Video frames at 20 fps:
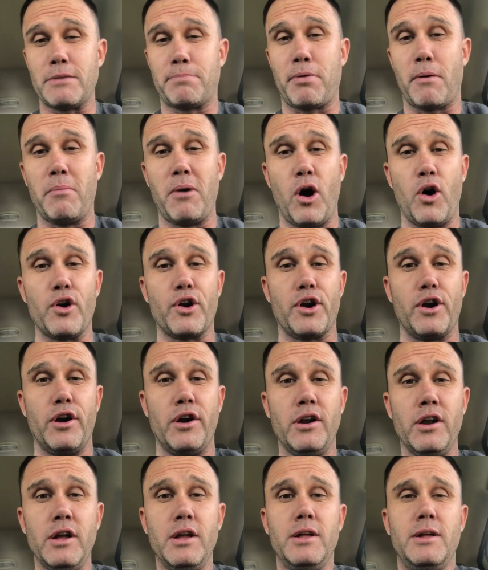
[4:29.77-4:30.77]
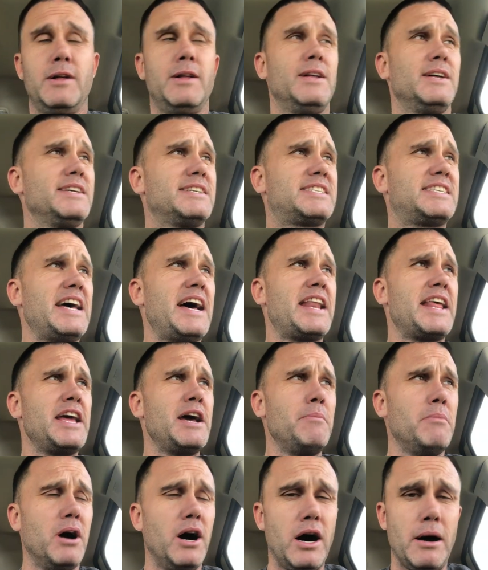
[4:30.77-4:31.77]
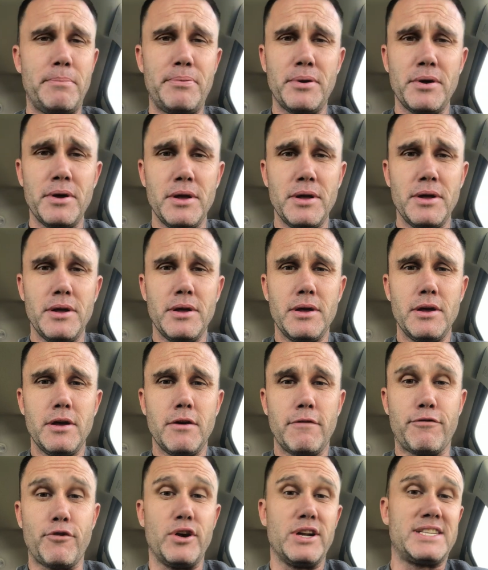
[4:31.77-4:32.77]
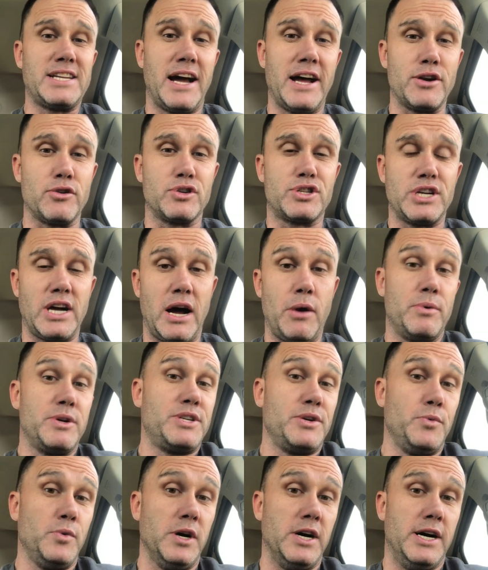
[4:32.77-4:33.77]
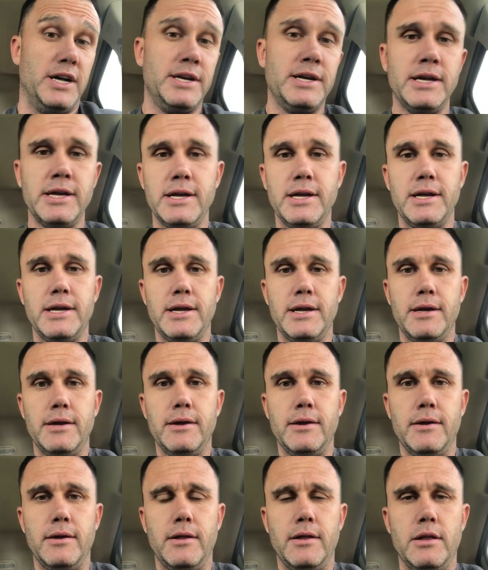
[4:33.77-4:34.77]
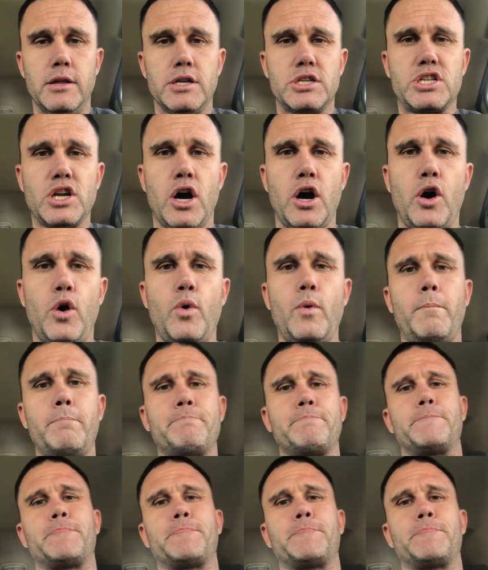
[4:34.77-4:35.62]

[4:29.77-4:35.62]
the promoter set him up for a title shot, which he won. So,